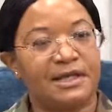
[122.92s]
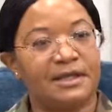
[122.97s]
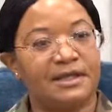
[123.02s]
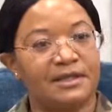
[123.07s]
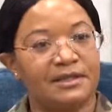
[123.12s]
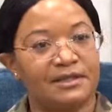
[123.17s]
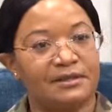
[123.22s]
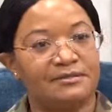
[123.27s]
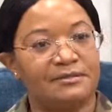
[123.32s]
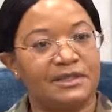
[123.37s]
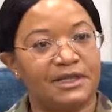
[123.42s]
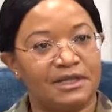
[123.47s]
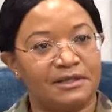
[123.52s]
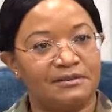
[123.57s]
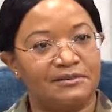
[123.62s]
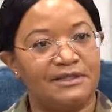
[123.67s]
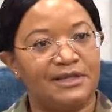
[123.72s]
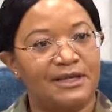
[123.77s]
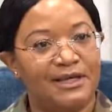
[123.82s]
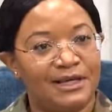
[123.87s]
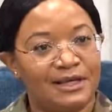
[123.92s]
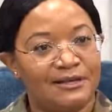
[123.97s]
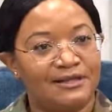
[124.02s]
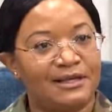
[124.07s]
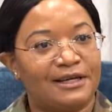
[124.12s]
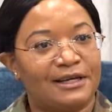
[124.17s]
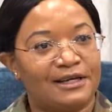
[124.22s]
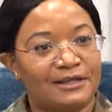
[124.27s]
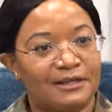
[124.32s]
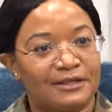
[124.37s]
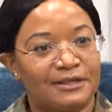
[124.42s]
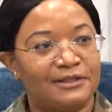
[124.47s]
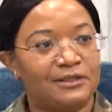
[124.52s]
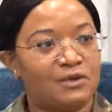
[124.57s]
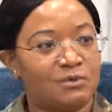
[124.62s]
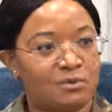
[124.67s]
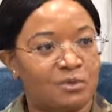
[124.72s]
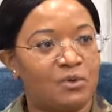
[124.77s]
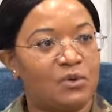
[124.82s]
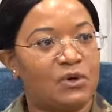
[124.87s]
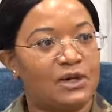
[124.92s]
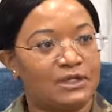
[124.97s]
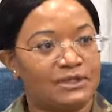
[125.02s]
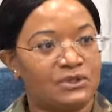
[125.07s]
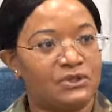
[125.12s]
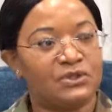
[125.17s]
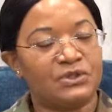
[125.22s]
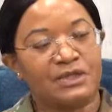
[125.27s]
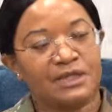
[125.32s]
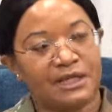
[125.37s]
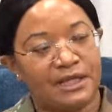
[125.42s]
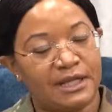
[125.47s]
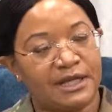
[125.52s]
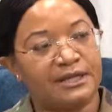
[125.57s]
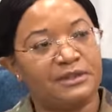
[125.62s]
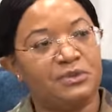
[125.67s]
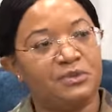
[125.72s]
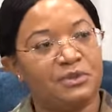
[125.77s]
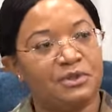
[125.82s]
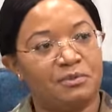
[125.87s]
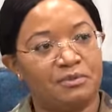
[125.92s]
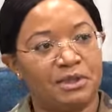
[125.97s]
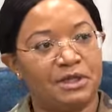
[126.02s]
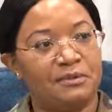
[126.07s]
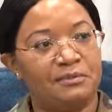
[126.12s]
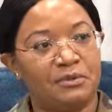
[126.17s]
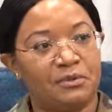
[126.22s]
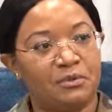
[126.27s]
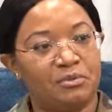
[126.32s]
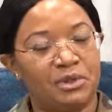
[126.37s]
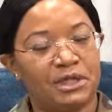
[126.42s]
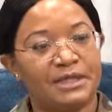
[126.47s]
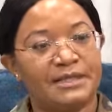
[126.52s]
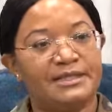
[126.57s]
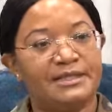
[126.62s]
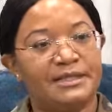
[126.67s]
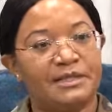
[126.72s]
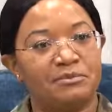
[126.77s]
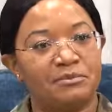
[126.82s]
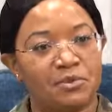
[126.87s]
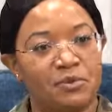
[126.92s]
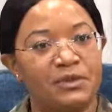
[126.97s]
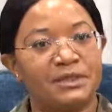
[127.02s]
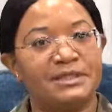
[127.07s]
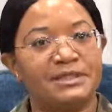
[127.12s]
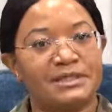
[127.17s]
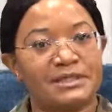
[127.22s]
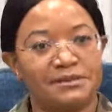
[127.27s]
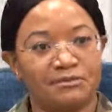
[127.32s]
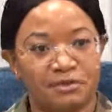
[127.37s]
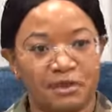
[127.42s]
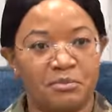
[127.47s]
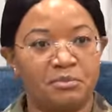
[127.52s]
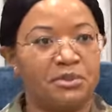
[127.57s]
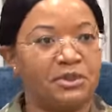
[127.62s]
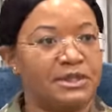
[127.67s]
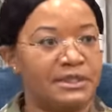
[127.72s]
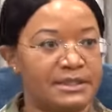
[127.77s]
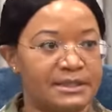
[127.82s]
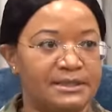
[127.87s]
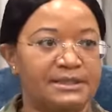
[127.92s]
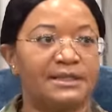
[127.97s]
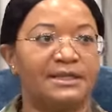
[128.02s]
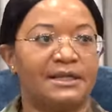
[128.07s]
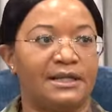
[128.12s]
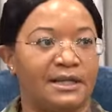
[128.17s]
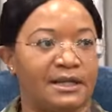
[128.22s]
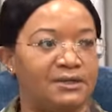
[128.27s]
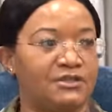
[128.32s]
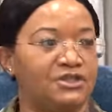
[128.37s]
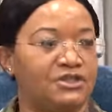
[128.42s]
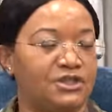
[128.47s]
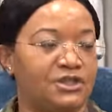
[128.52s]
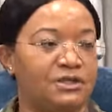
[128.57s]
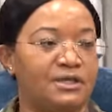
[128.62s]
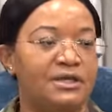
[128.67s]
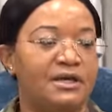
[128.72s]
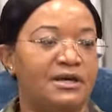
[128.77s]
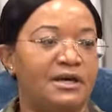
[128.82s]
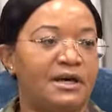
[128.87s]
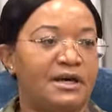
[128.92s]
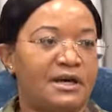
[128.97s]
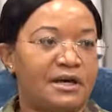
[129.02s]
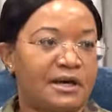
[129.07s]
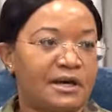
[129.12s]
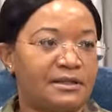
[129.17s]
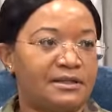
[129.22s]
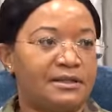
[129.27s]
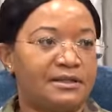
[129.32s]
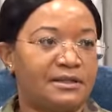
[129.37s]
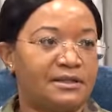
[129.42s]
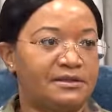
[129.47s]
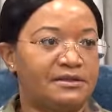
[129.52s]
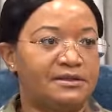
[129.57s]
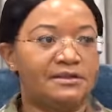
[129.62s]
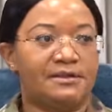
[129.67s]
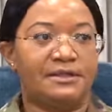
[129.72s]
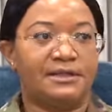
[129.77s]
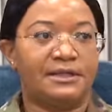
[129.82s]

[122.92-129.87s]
like and that it's important to connect with people, because the importance of empathy is connection at the end of